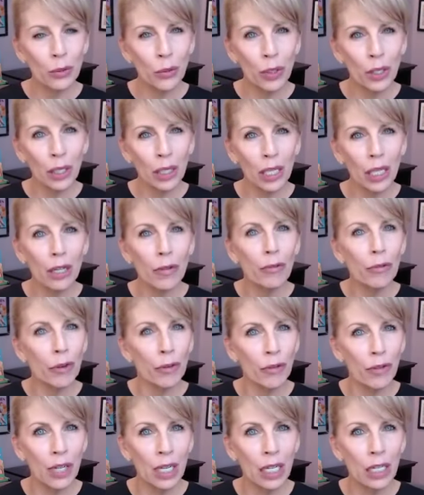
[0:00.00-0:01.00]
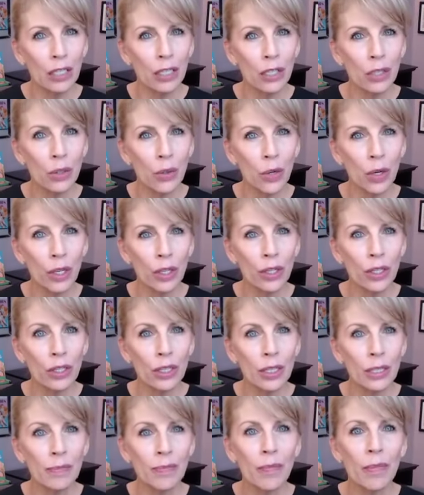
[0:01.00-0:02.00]
really, for feeding
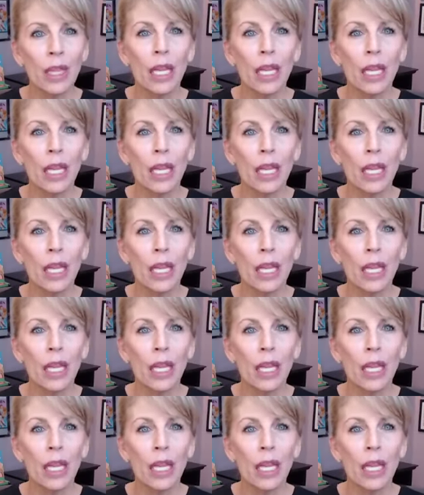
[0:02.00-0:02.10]
disorders.